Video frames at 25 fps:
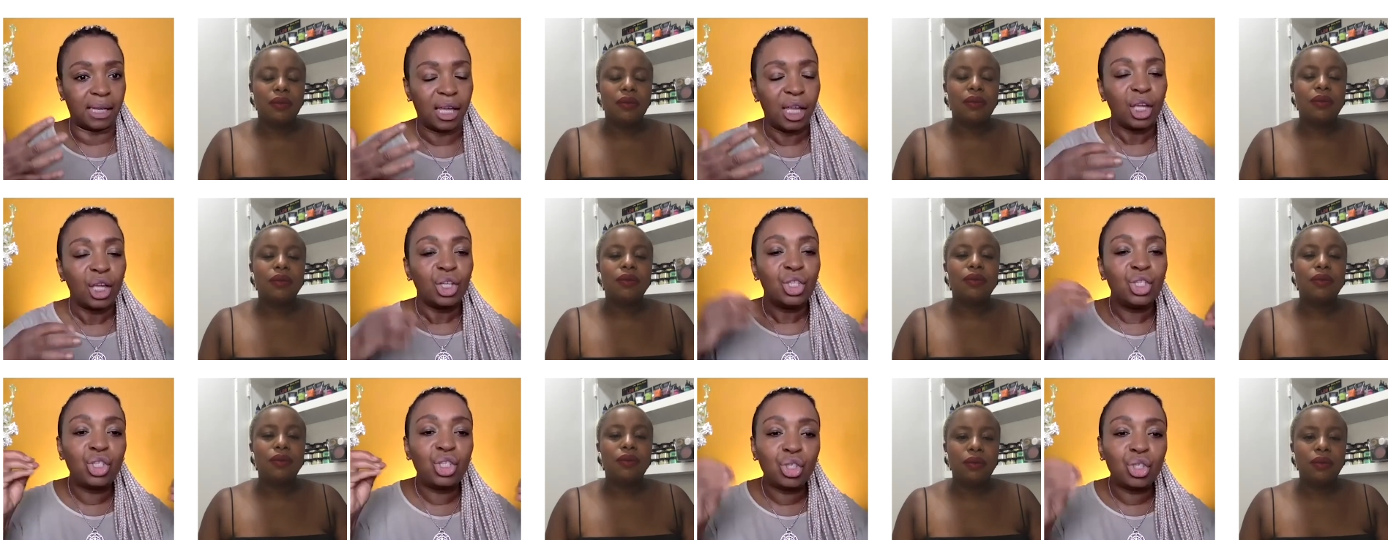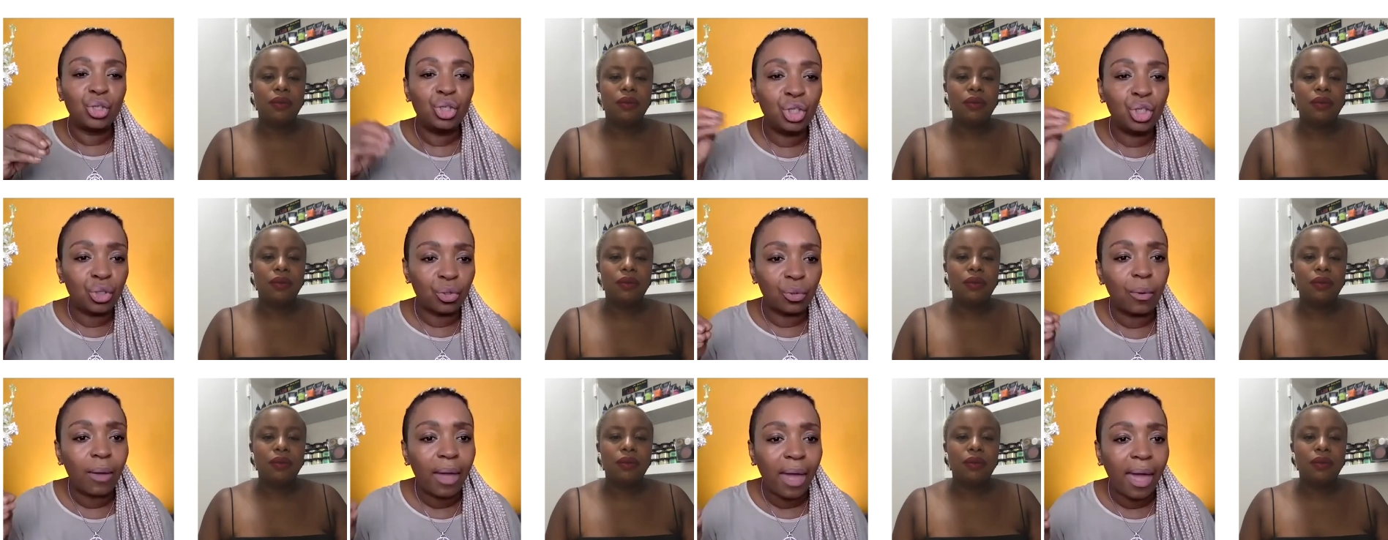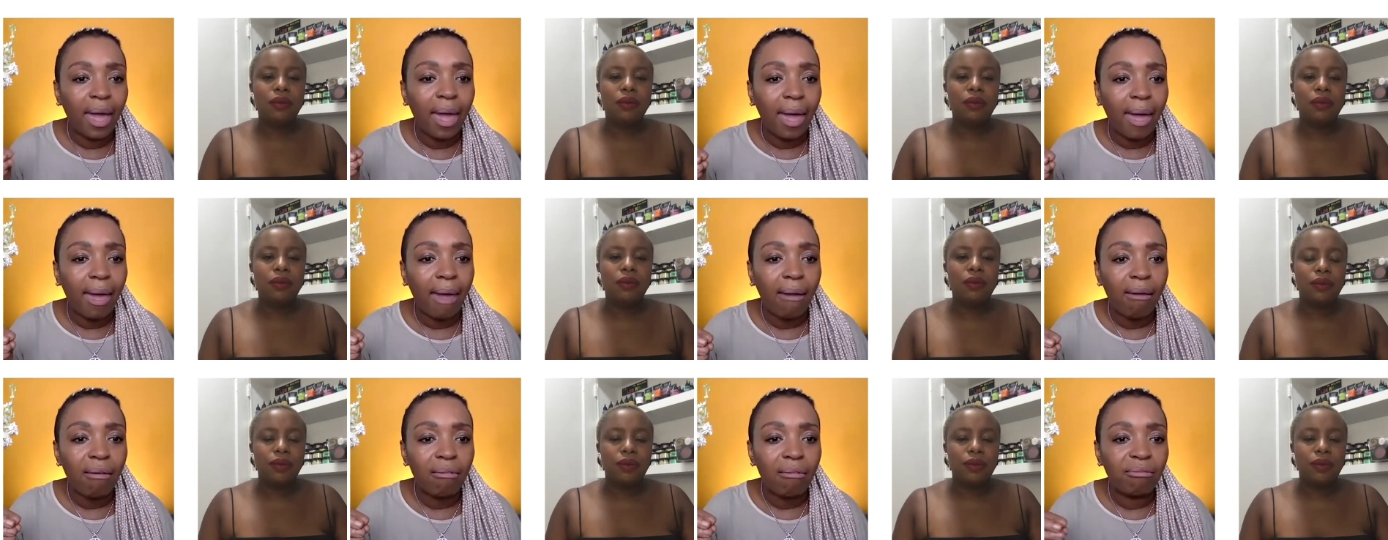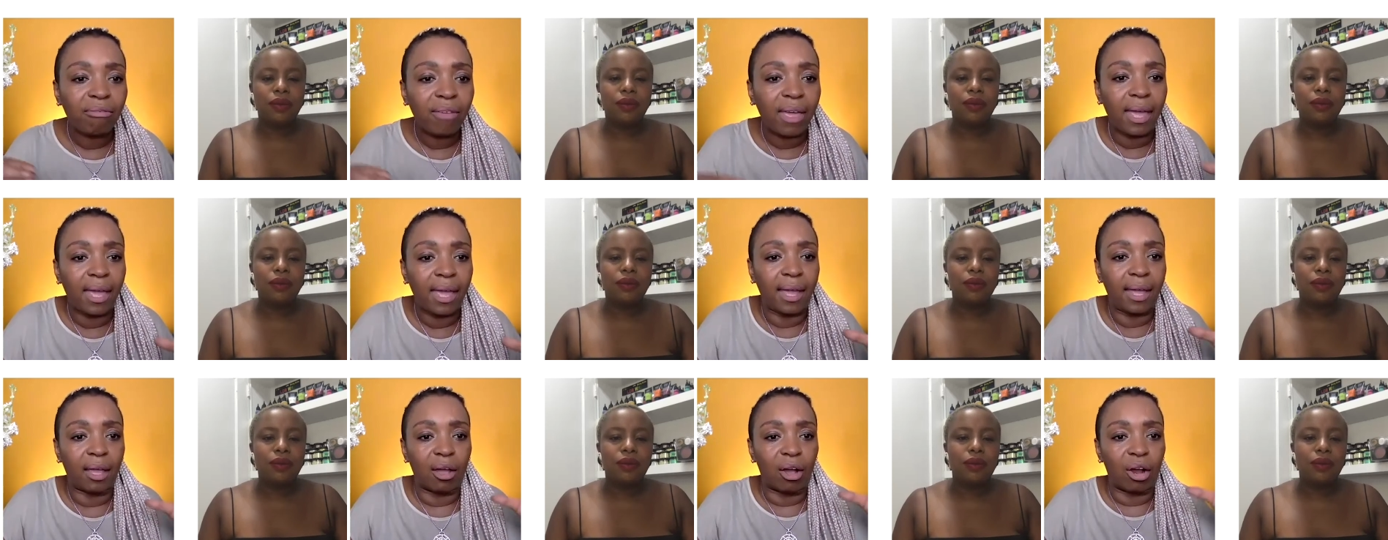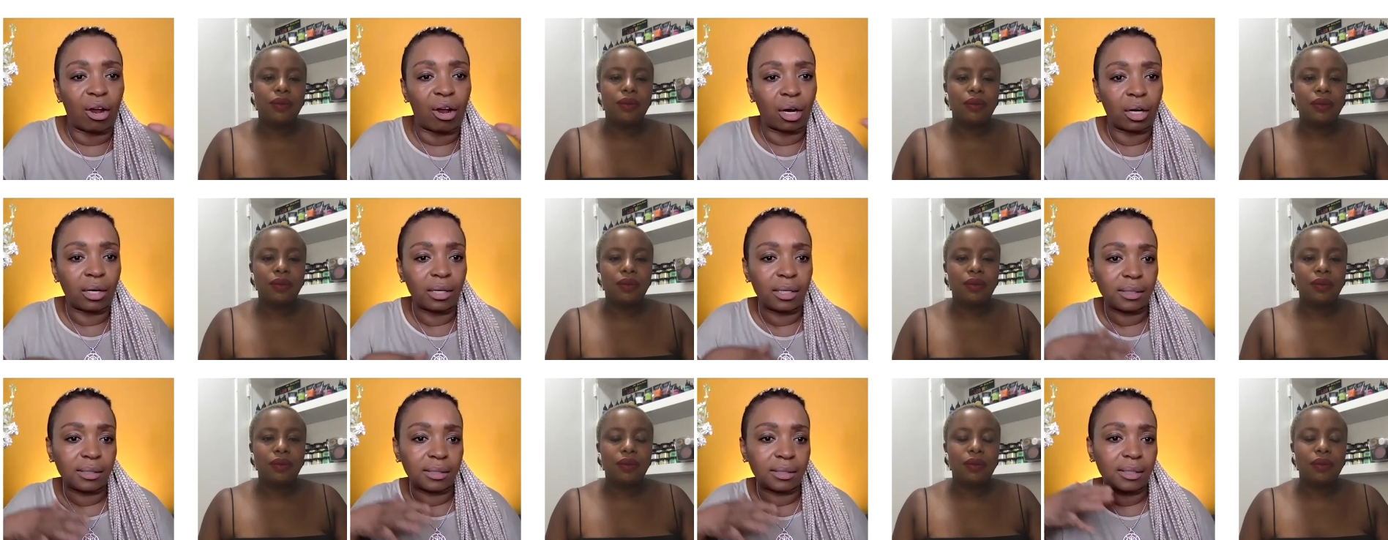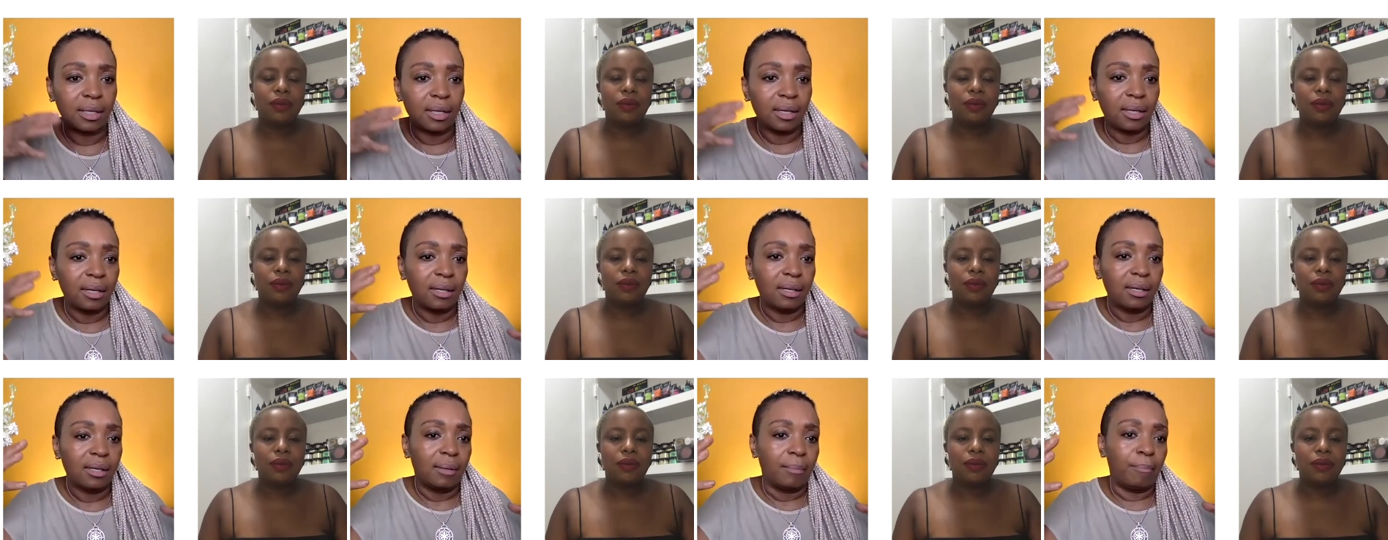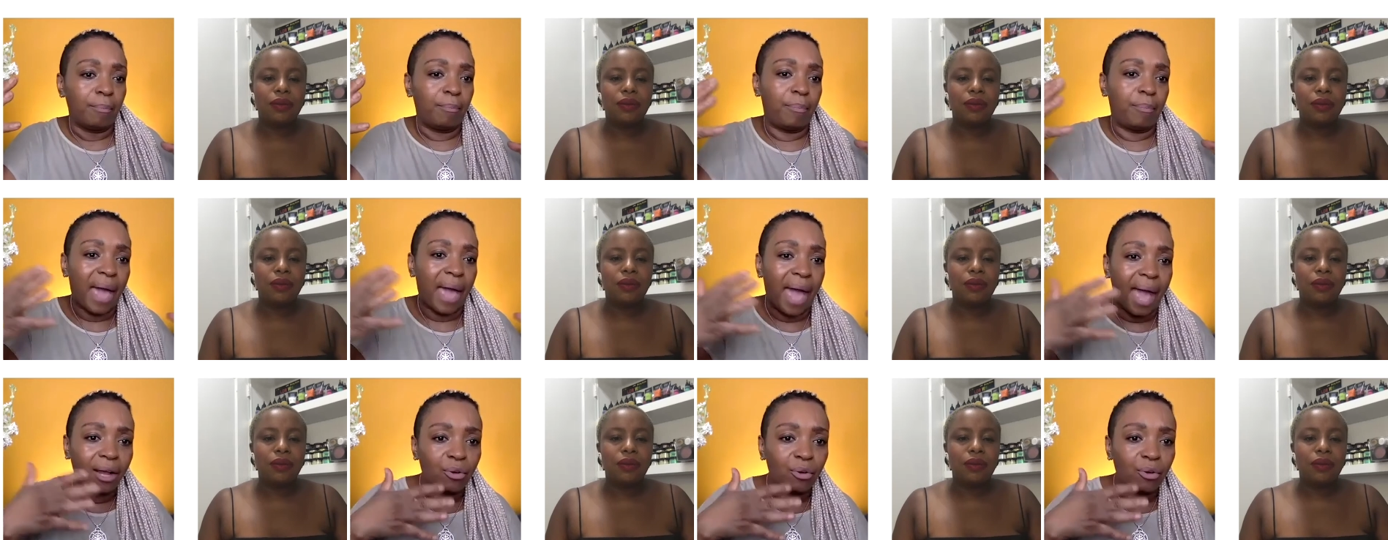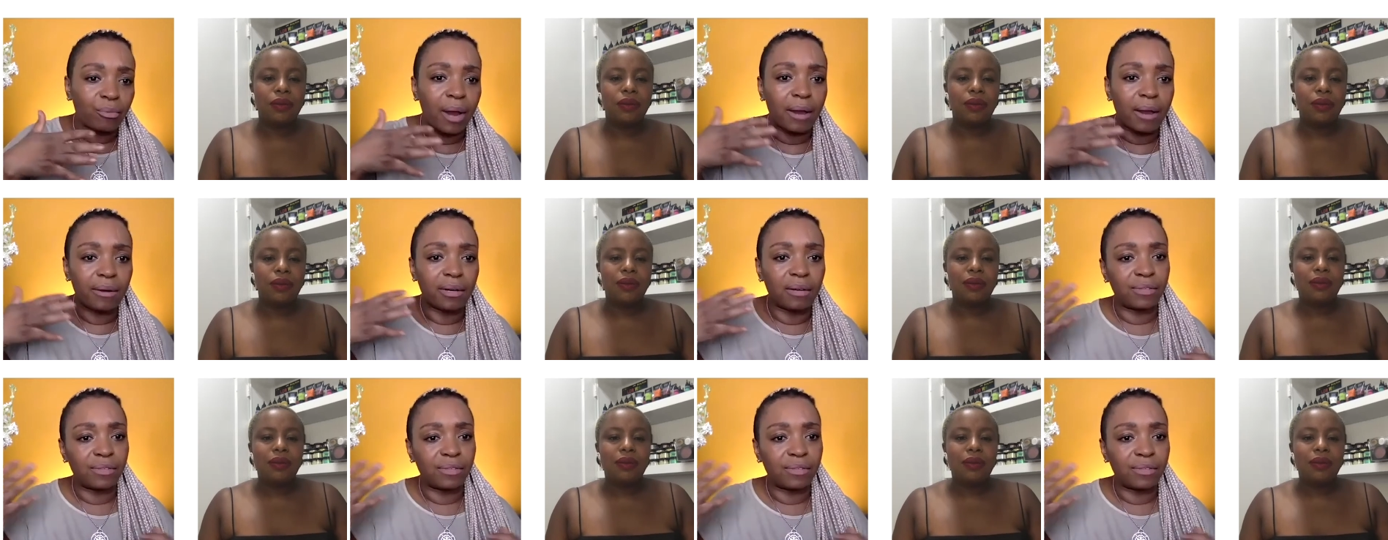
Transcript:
Speaker 1: Mm-hmm. Do you have a art background of